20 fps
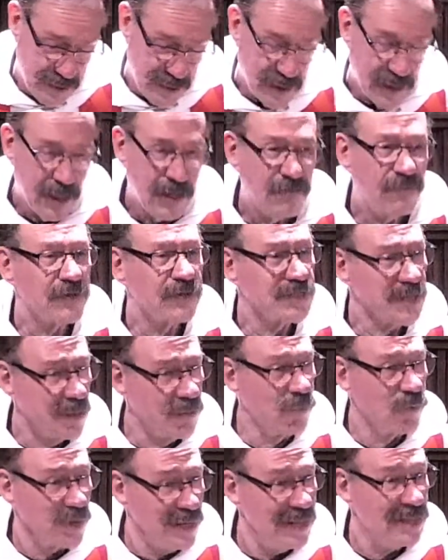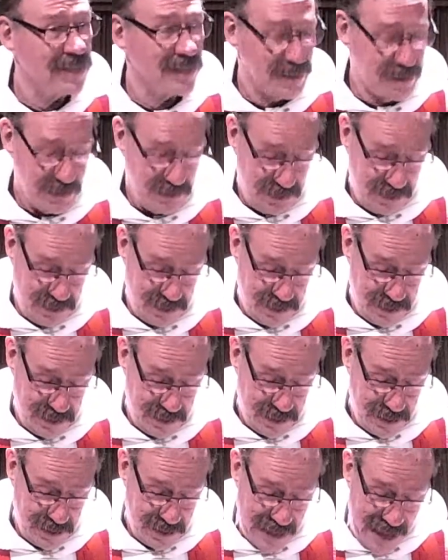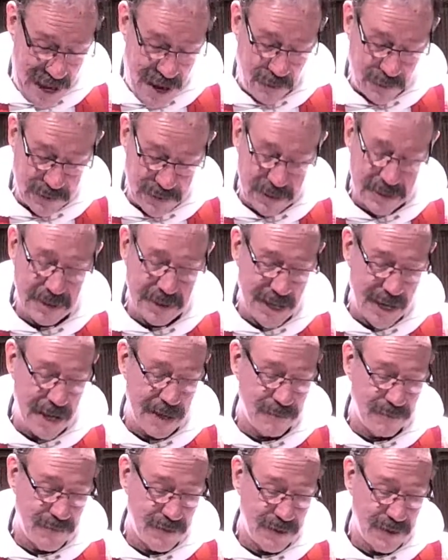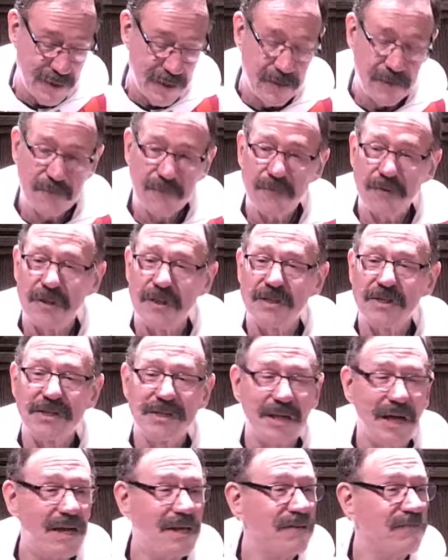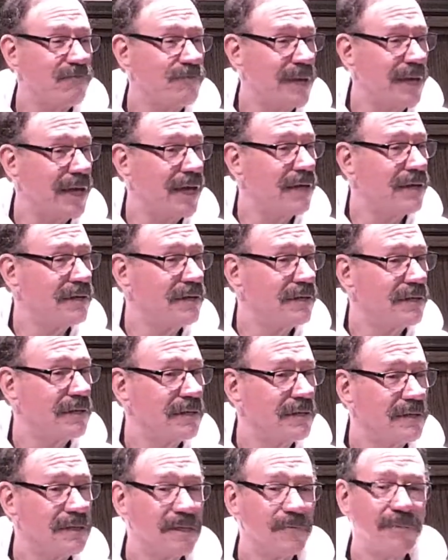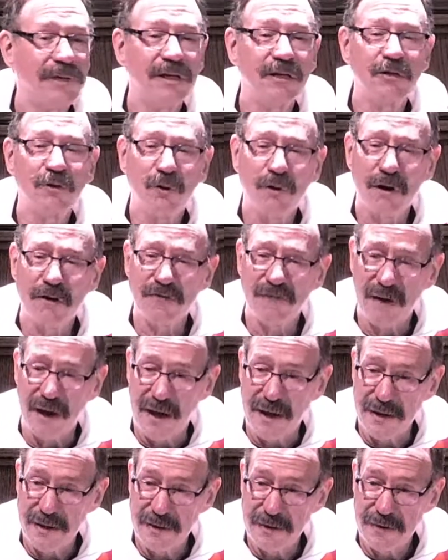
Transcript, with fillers: And for some reason, now is the time for the Son of Man to be glorified.